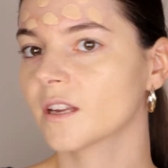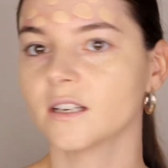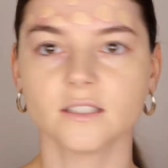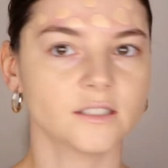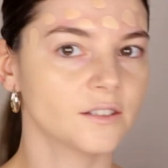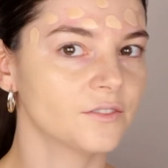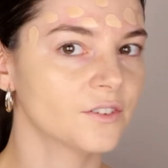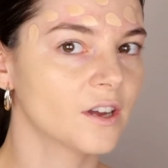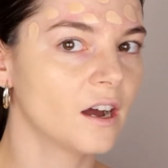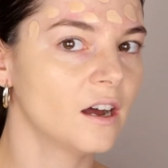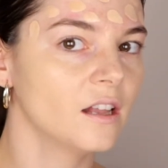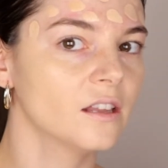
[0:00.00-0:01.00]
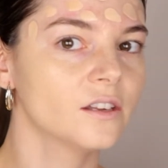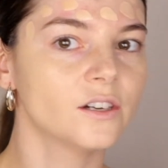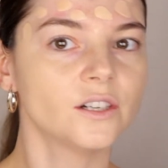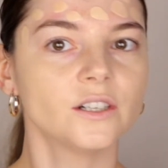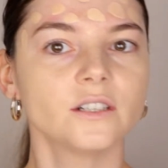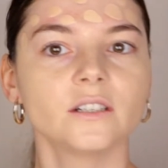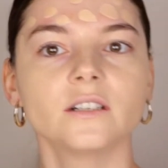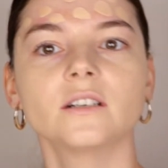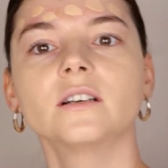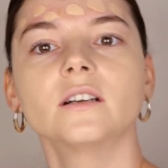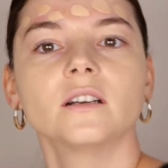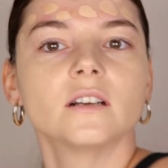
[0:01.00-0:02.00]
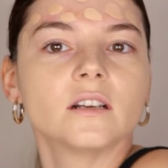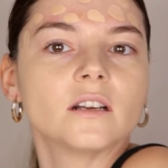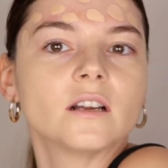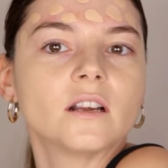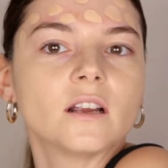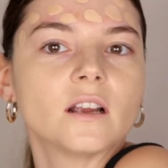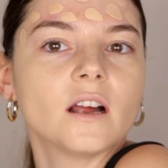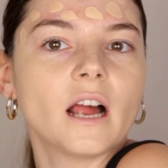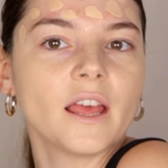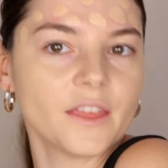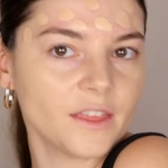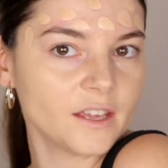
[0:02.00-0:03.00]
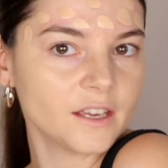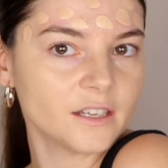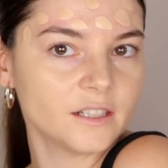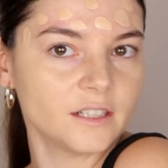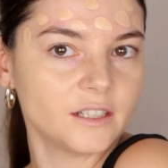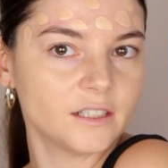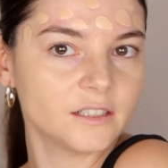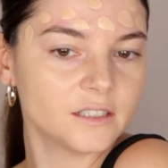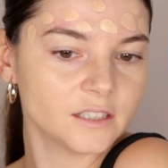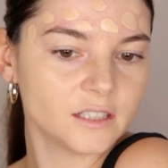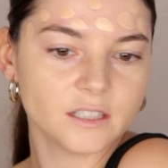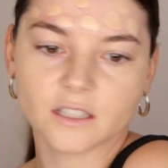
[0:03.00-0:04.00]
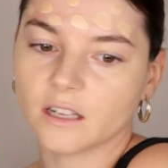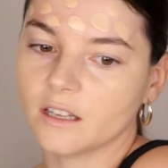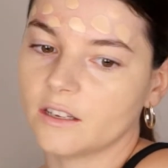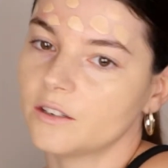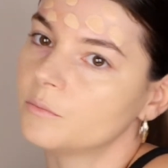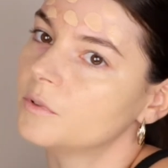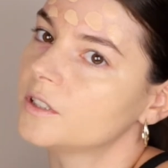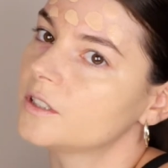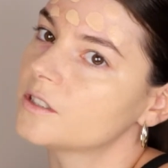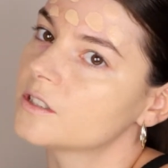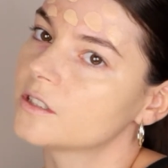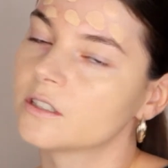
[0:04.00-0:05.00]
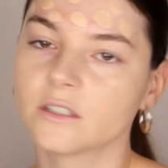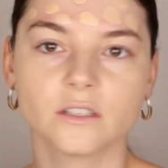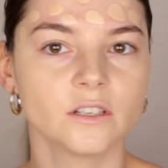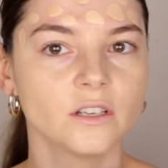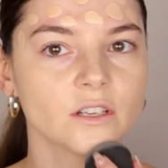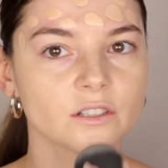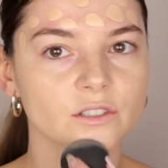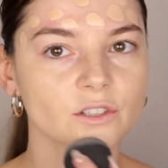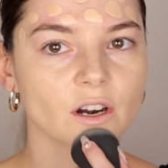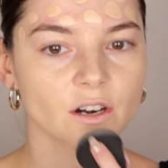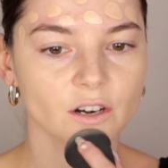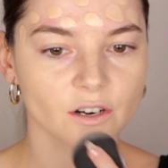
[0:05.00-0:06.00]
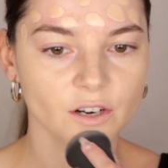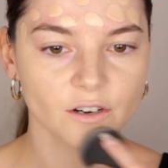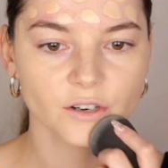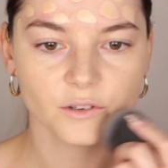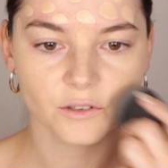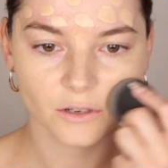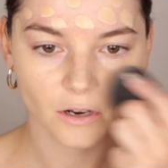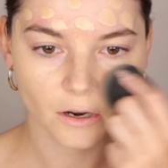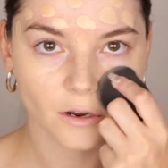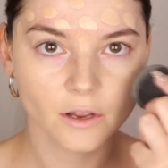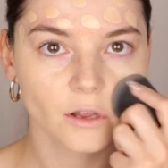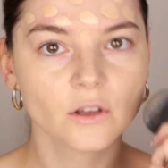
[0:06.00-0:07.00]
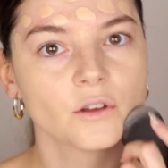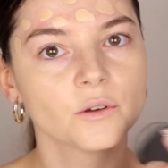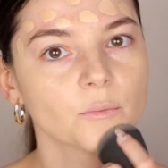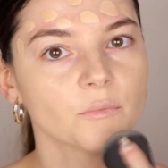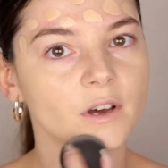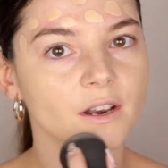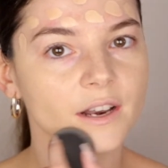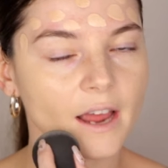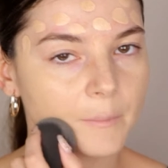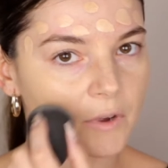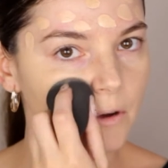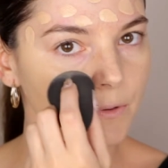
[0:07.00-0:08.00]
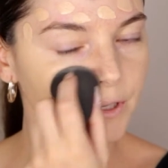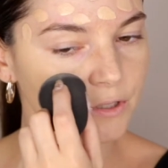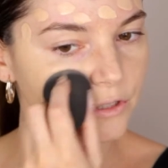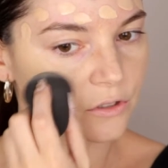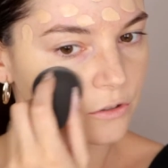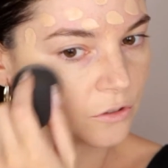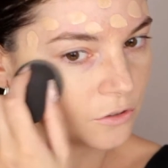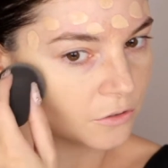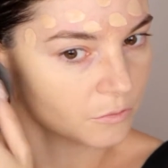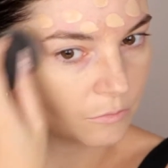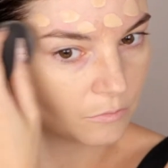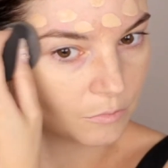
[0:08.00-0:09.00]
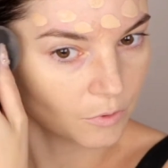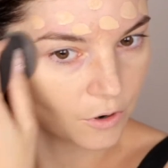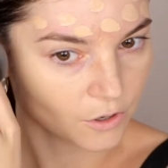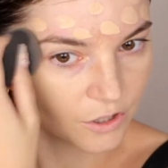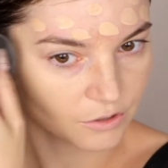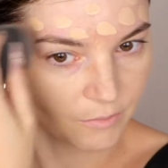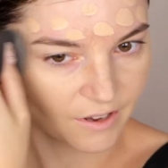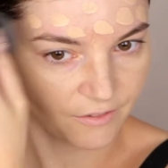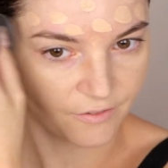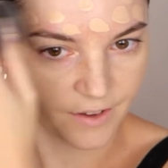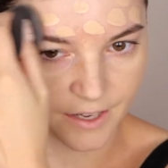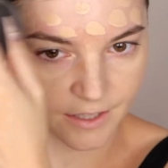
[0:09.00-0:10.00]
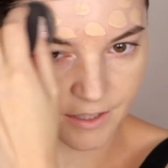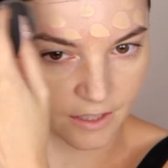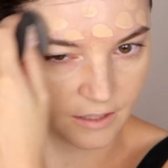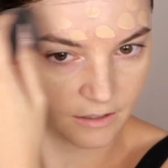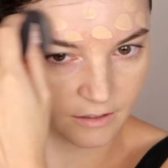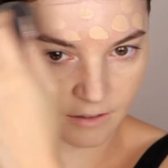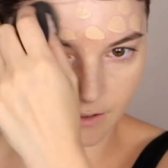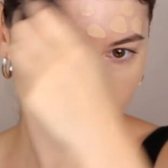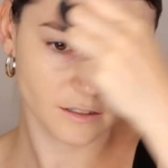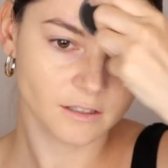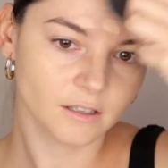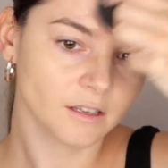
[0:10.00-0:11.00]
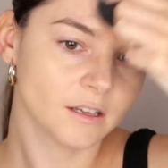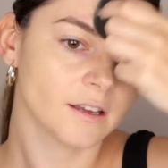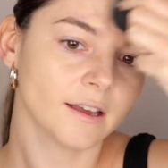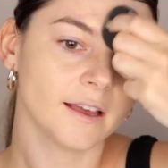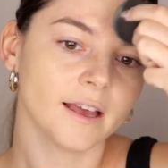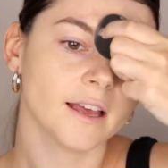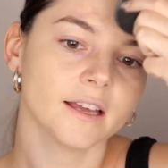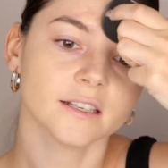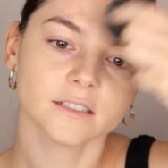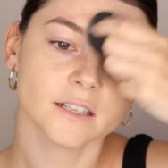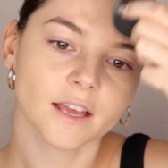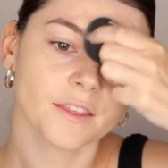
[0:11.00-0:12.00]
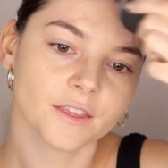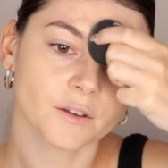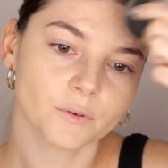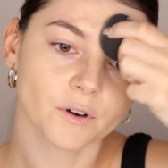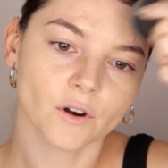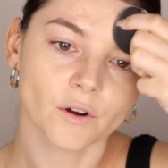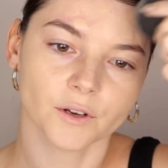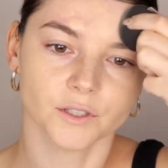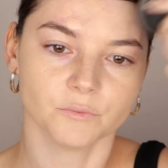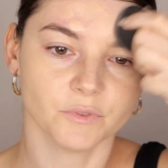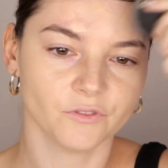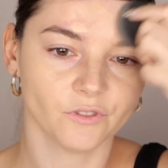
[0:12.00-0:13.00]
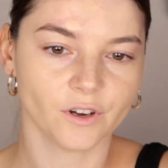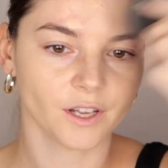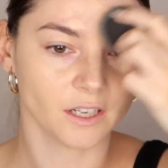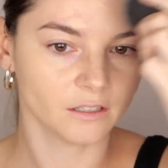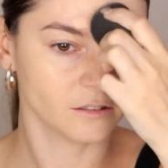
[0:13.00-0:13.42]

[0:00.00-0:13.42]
As of color, I think I needed it a little bit darker, but I'm going to bronze my face and I think we're going to be fine.